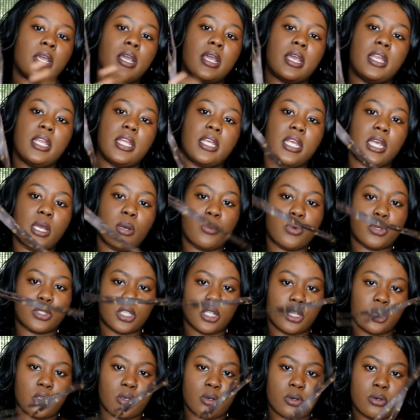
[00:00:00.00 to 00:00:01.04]
And it came with the
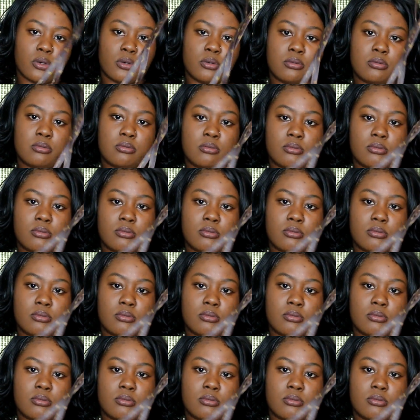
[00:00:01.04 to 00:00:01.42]
little